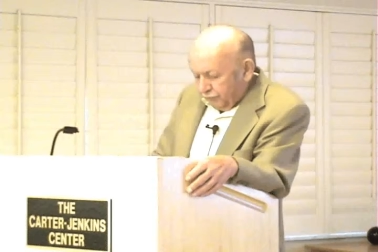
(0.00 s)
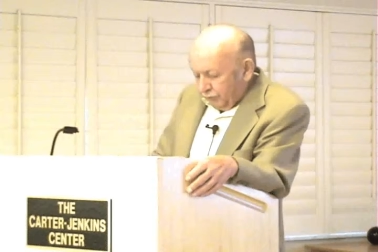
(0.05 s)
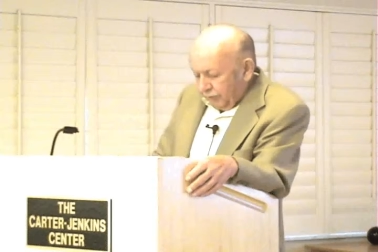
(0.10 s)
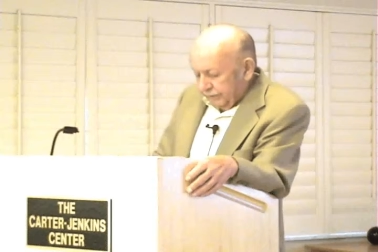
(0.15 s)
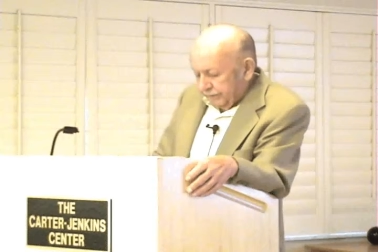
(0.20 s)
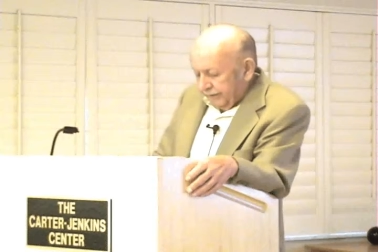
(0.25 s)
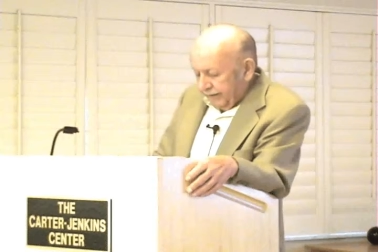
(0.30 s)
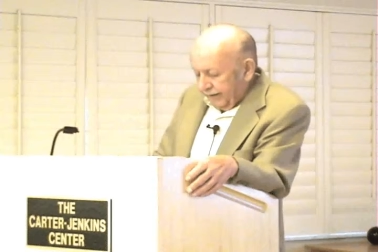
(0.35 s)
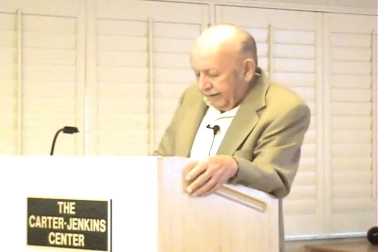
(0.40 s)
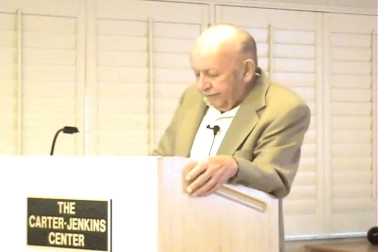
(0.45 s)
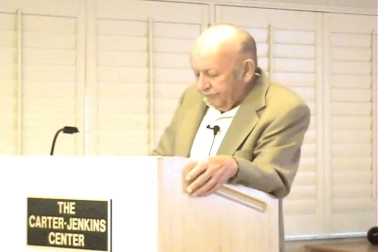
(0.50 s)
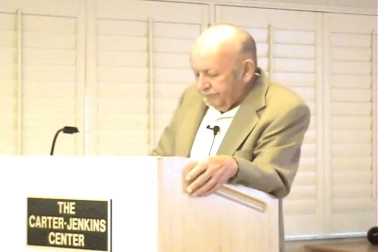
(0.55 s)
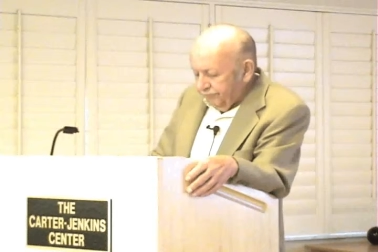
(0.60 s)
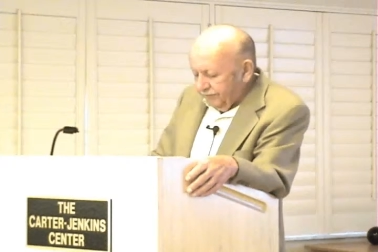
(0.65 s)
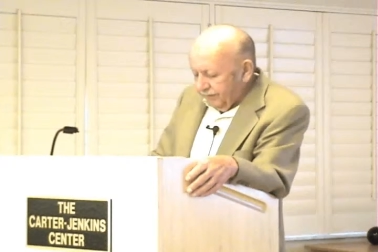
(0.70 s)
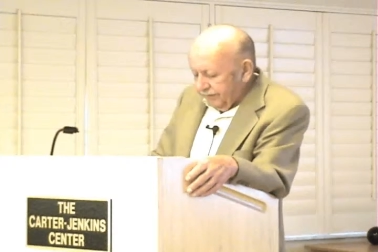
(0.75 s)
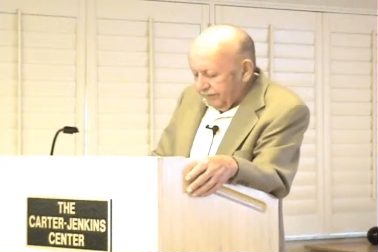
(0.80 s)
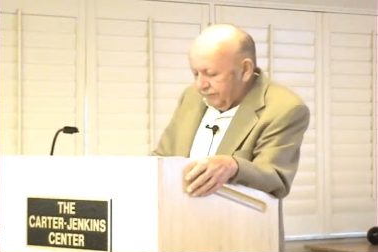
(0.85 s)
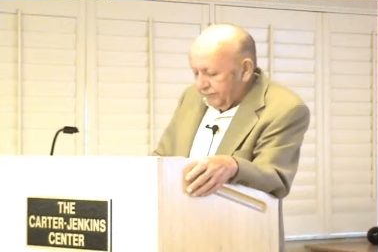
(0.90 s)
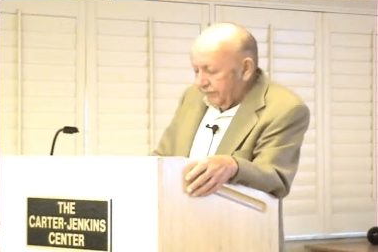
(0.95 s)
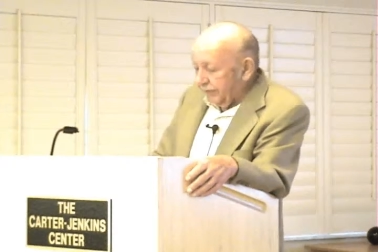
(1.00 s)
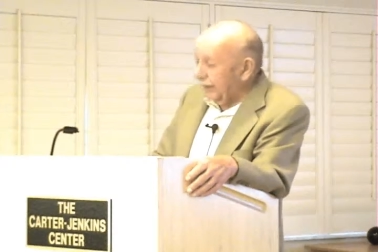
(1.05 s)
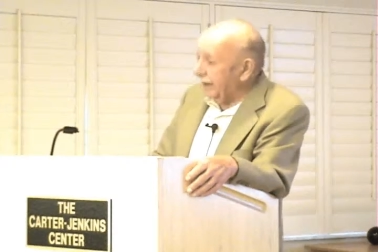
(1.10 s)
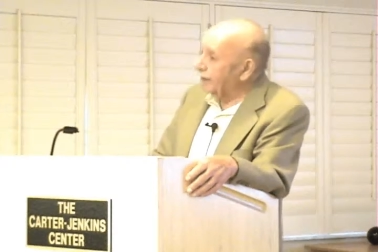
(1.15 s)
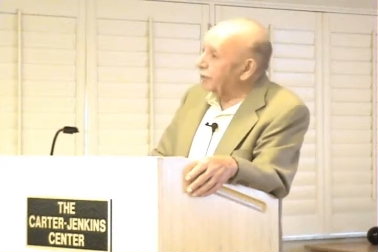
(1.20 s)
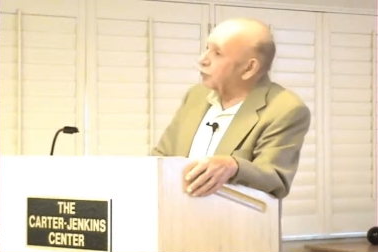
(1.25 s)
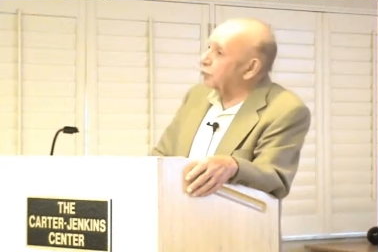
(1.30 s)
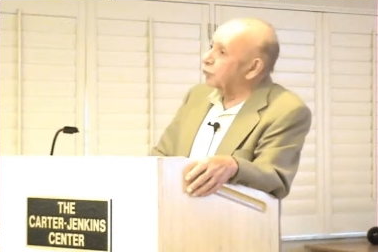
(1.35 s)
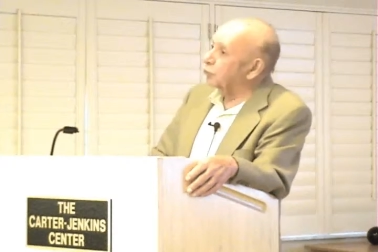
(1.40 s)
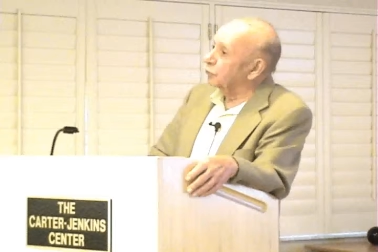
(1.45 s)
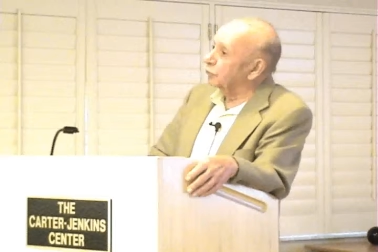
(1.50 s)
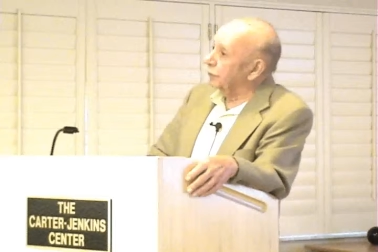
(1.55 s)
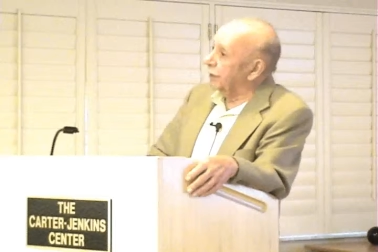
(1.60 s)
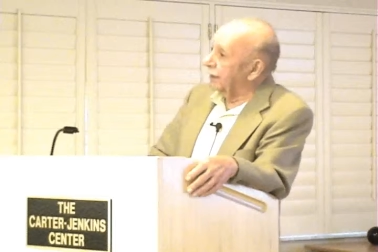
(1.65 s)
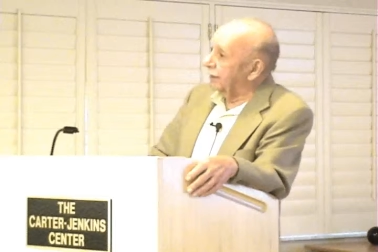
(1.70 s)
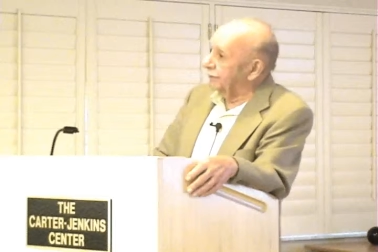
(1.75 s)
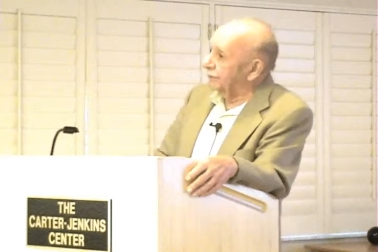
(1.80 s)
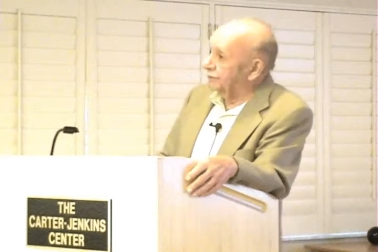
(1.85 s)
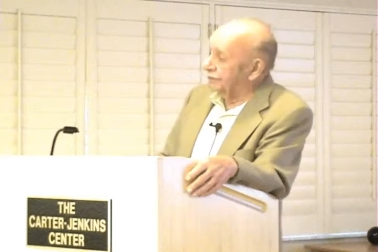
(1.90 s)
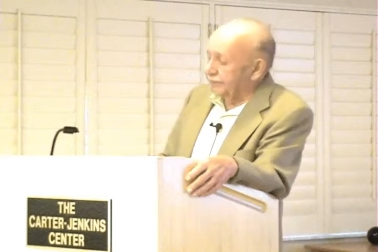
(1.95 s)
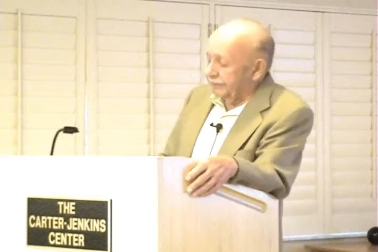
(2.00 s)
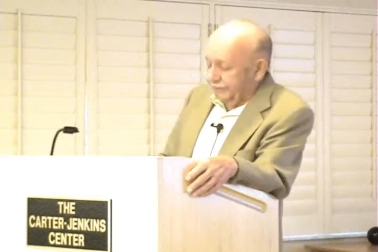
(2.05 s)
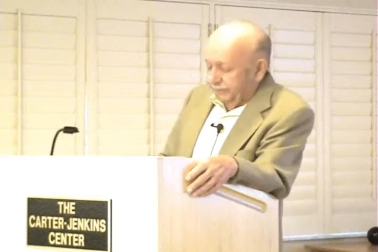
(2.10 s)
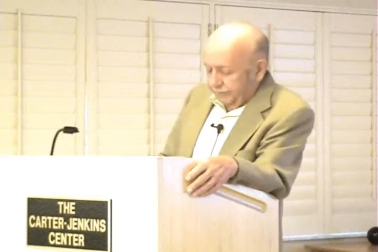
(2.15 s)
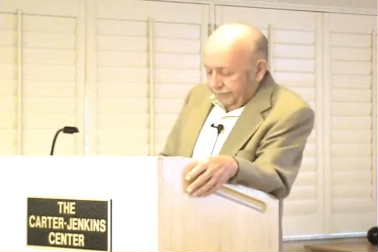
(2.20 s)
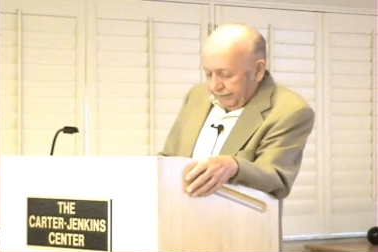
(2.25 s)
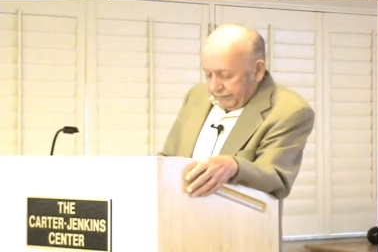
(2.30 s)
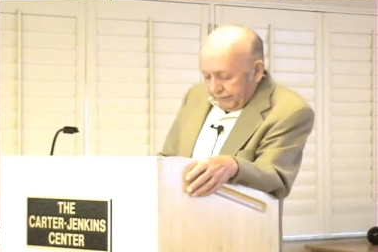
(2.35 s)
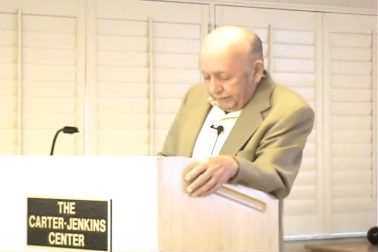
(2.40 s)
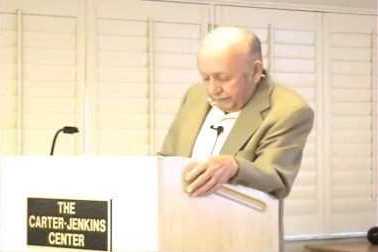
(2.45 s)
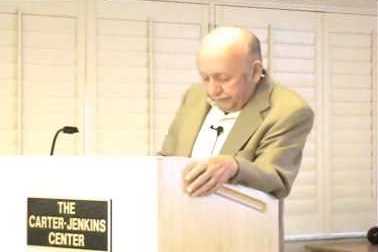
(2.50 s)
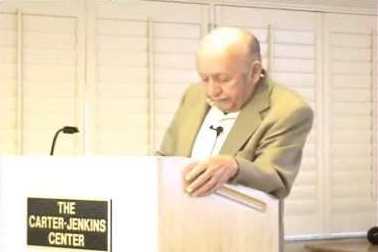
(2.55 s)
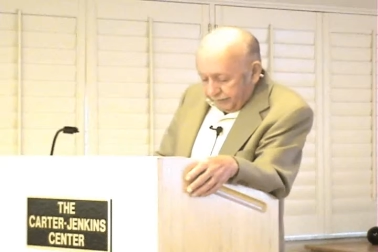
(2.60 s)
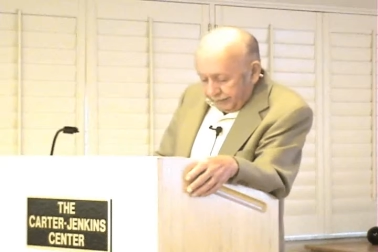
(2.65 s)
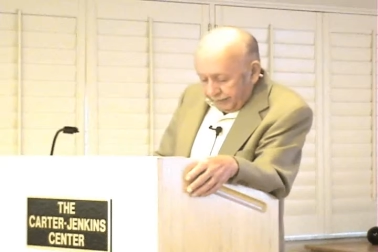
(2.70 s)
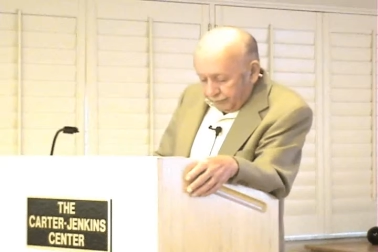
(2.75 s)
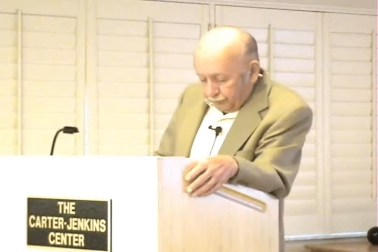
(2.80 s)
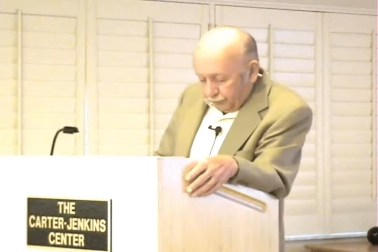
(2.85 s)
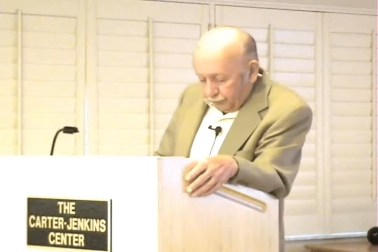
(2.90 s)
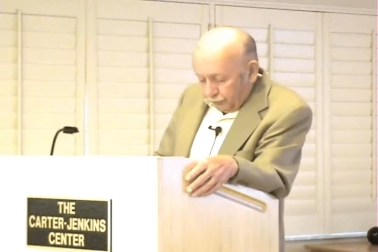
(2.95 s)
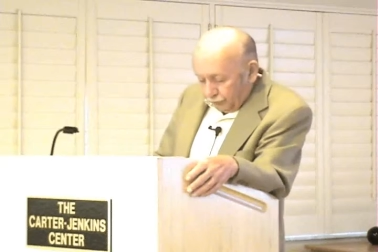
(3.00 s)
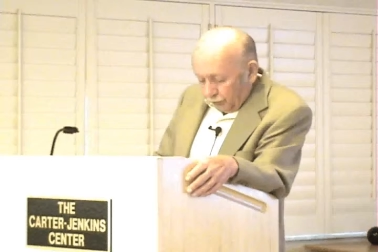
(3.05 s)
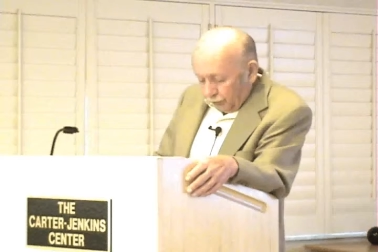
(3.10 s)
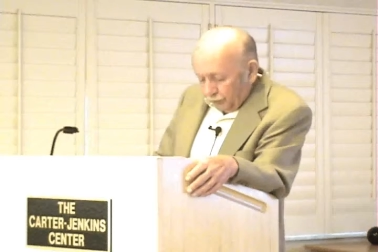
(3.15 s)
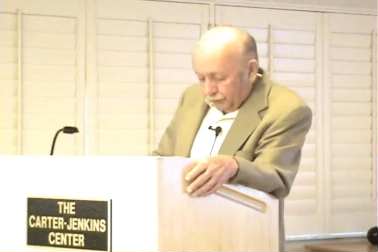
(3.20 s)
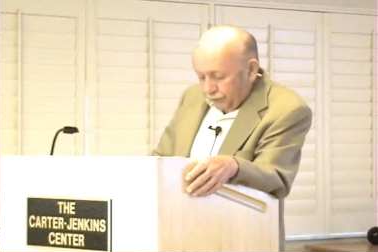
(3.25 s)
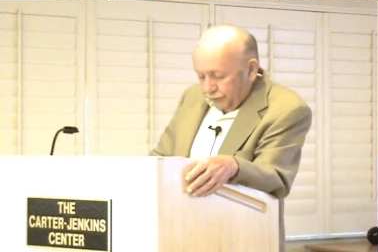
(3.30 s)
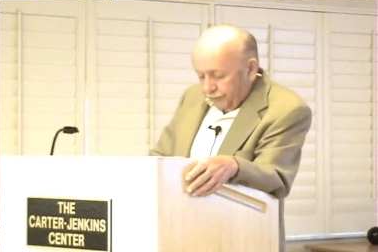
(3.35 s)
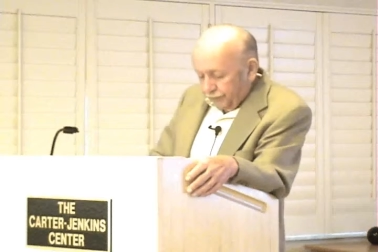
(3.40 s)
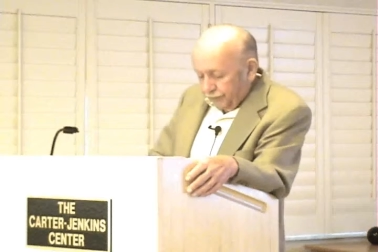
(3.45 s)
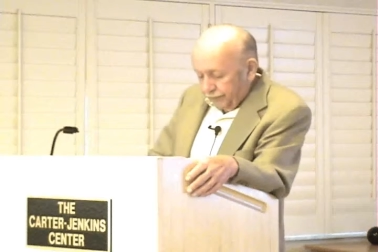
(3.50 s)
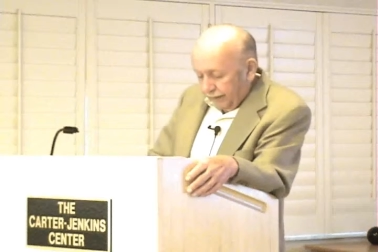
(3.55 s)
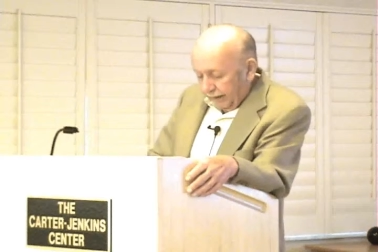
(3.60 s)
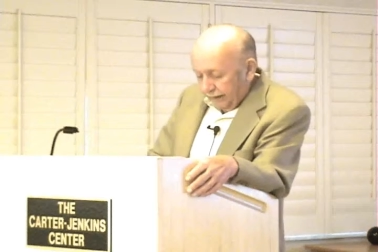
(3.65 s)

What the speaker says: what the infant recognizes is a sort of